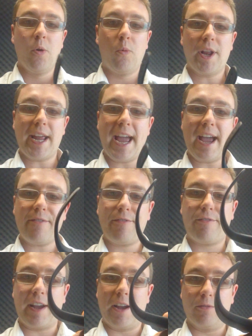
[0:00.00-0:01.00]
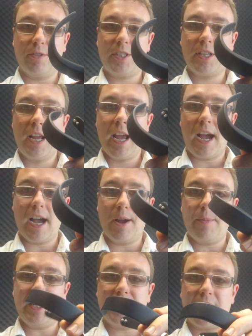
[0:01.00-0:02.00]
What I have found
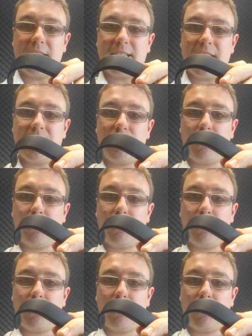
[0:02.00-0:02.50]
is that I tend